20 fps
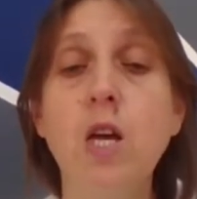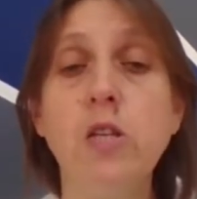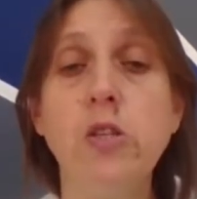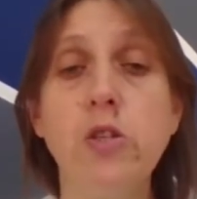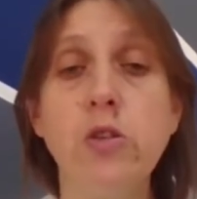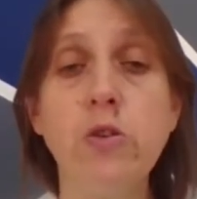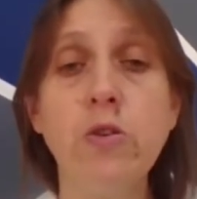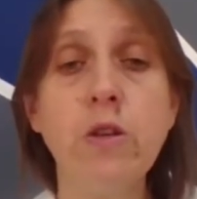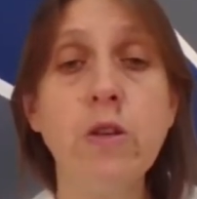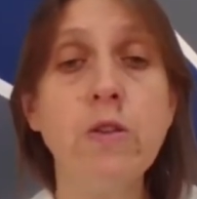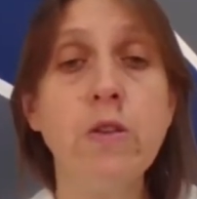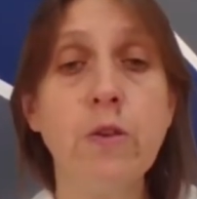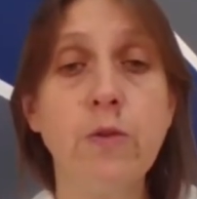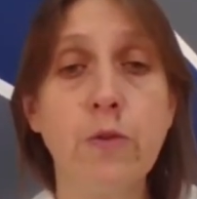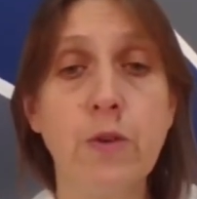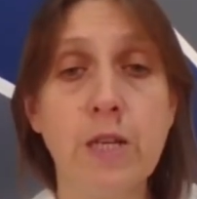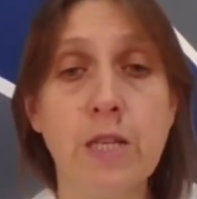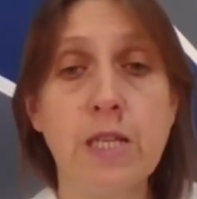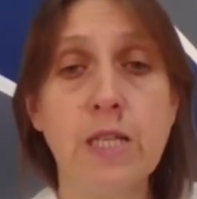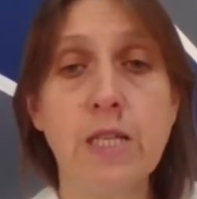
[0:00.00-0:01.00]
During the
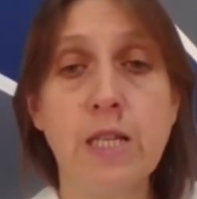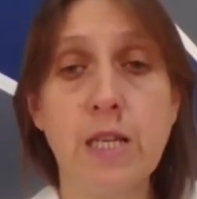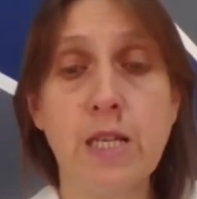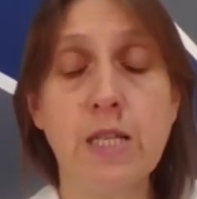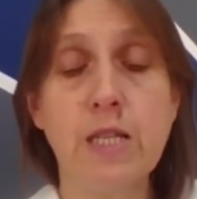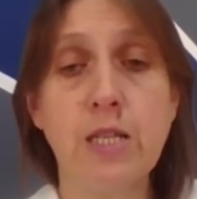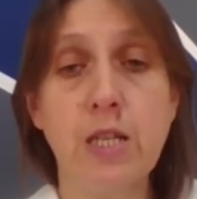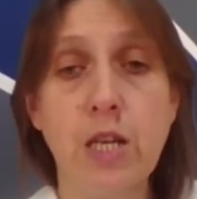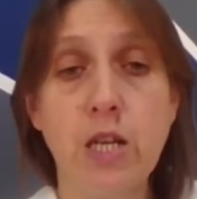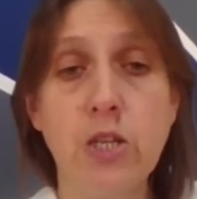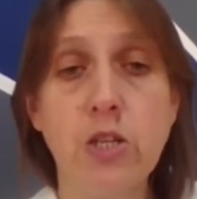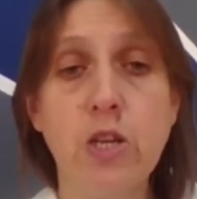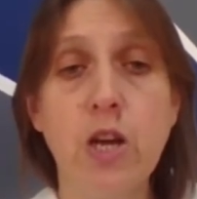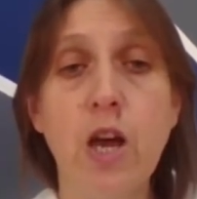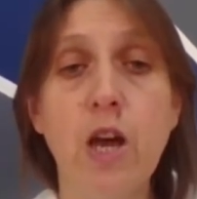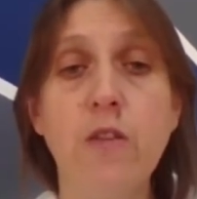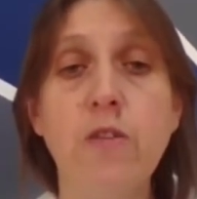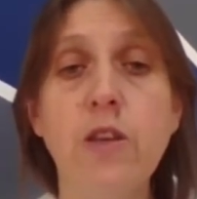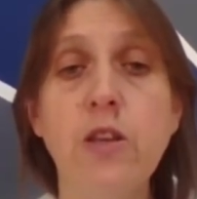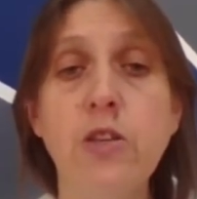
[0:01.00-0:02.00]
first test stage,
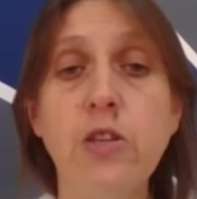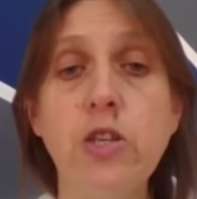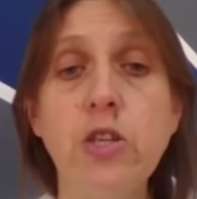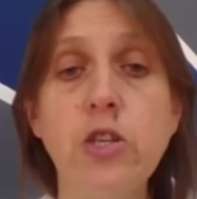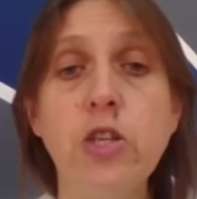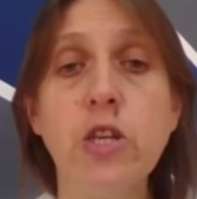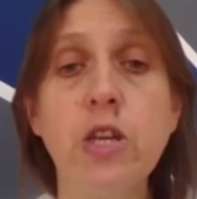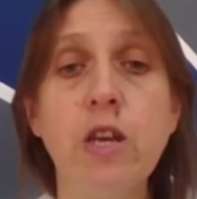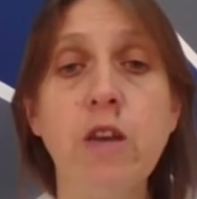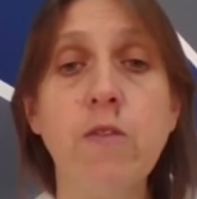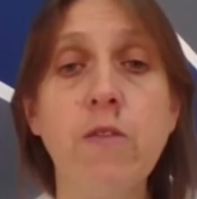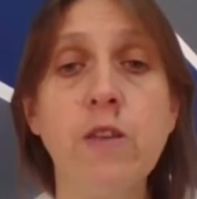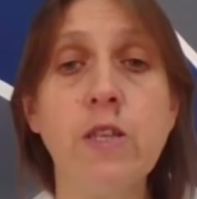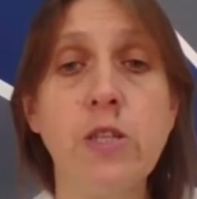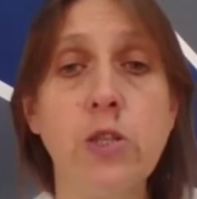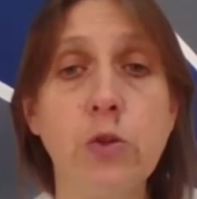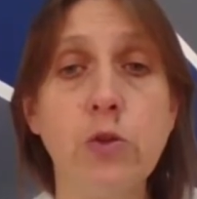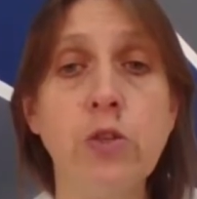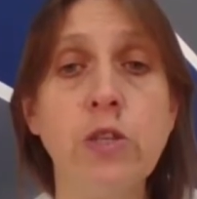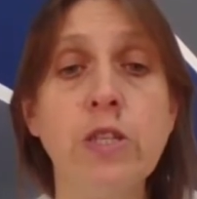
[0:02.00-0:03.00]
the teacher gives the
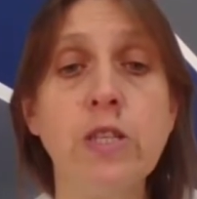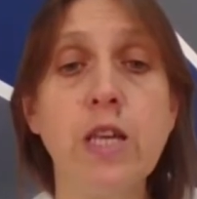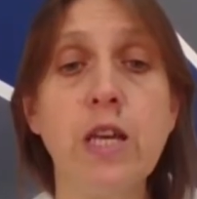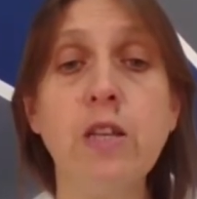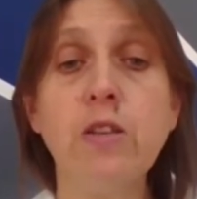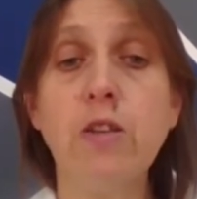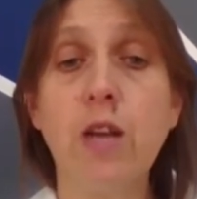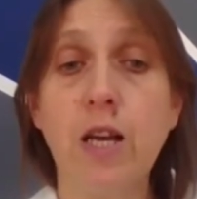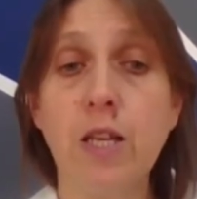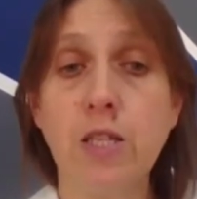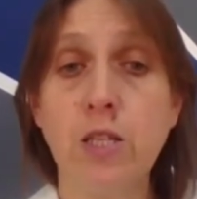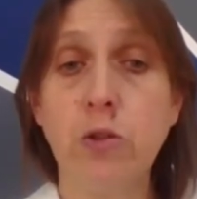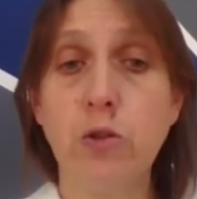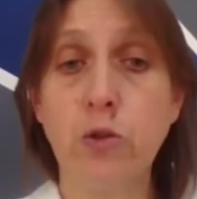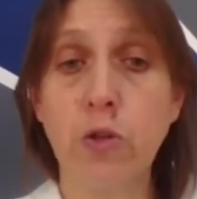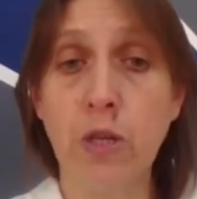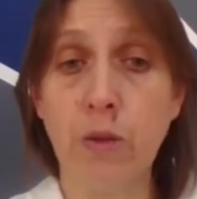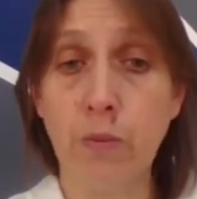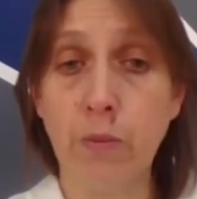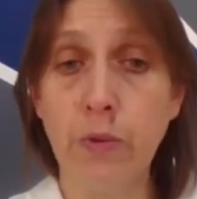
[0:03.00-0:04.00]
students a task to
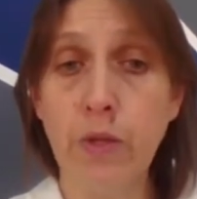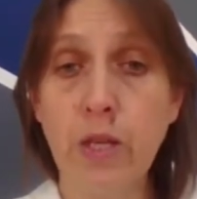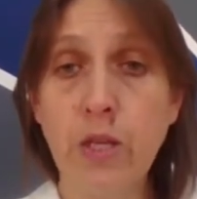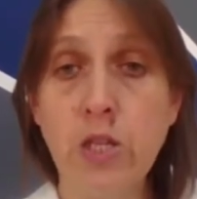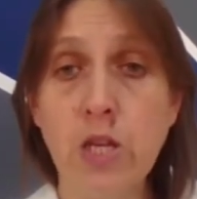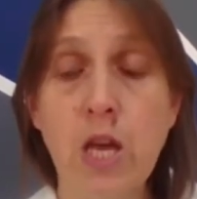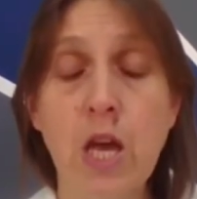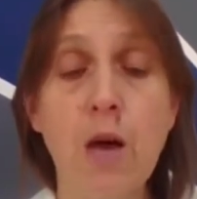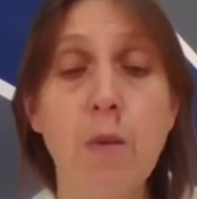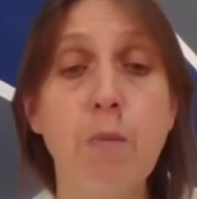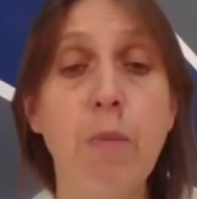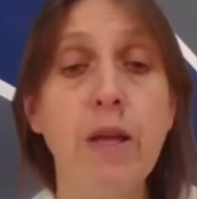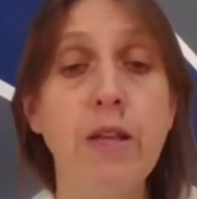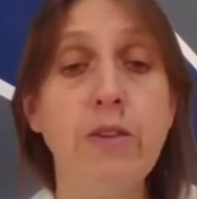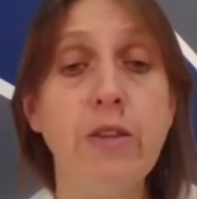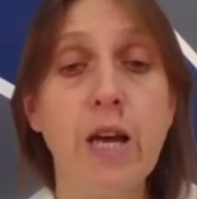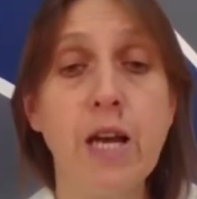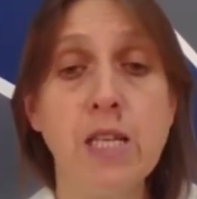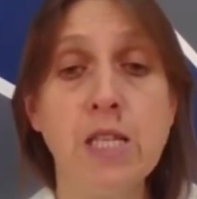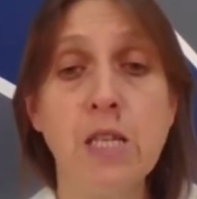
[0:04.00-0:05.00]
complete
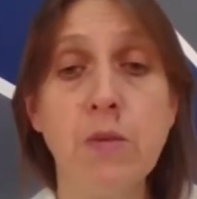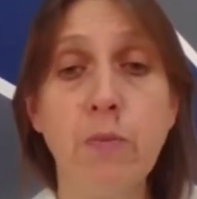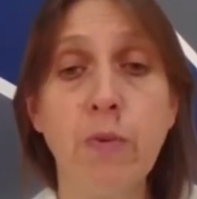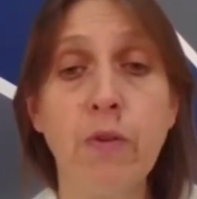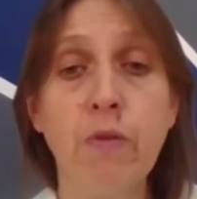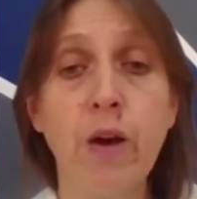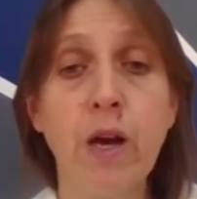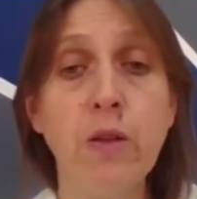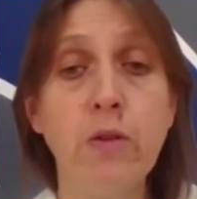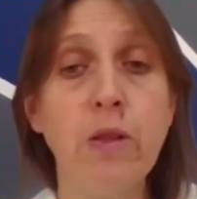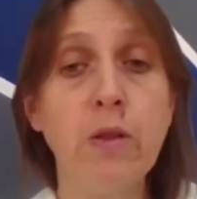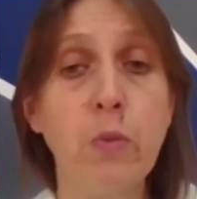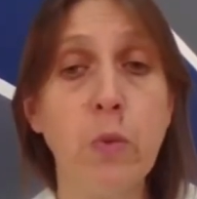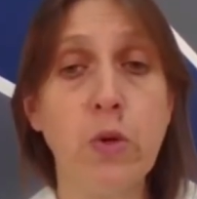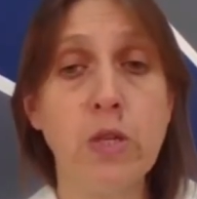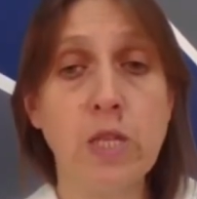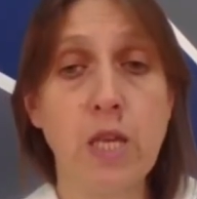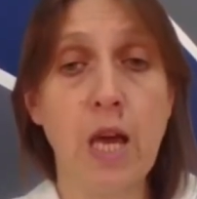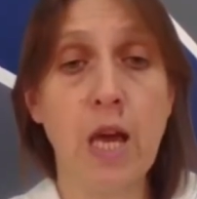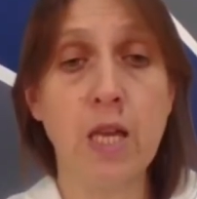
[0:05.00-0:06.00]
but doesn't provide them
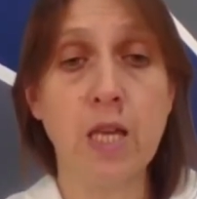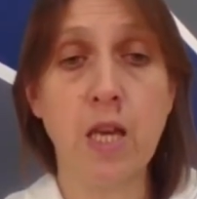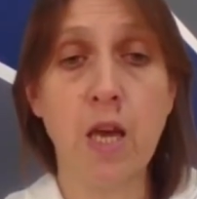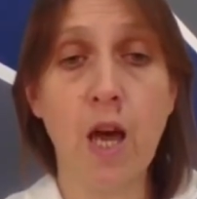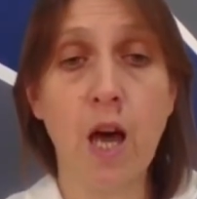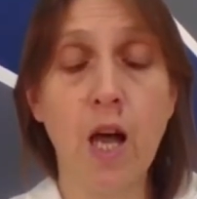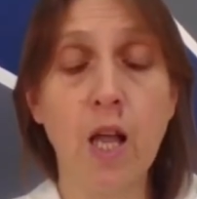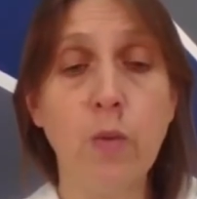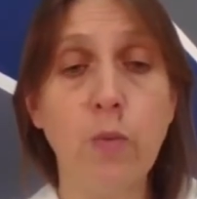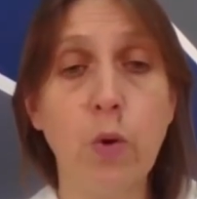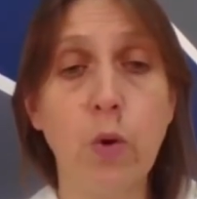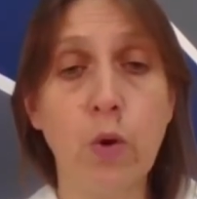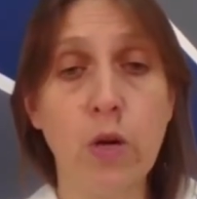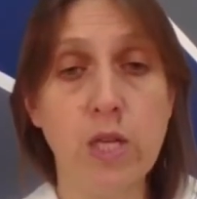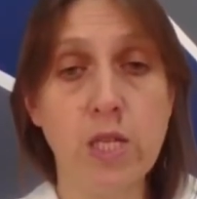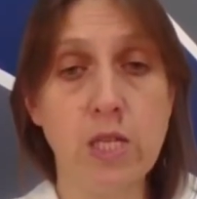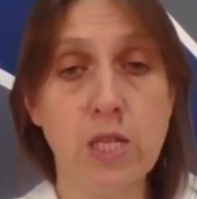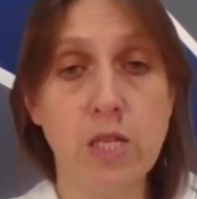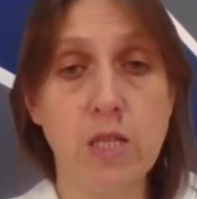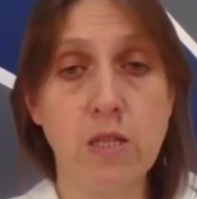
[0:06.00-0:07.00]
with any help or
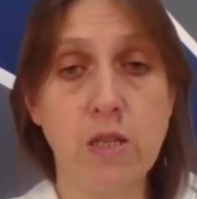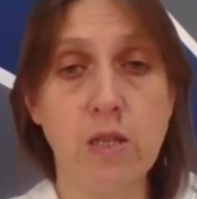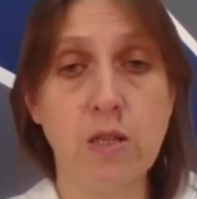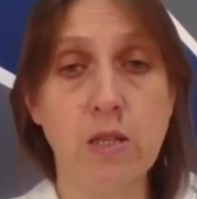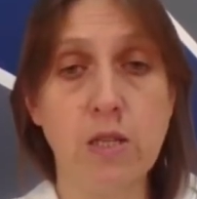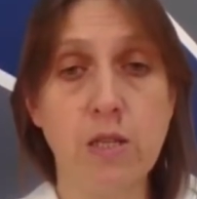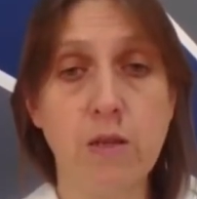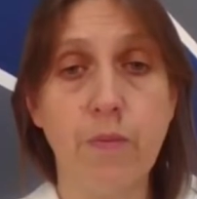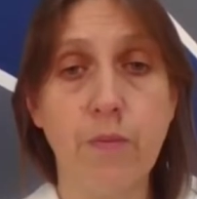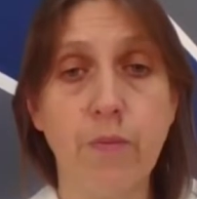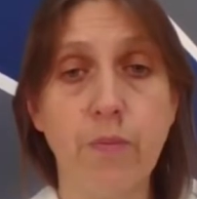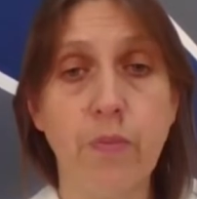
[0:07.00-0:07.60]
assistance.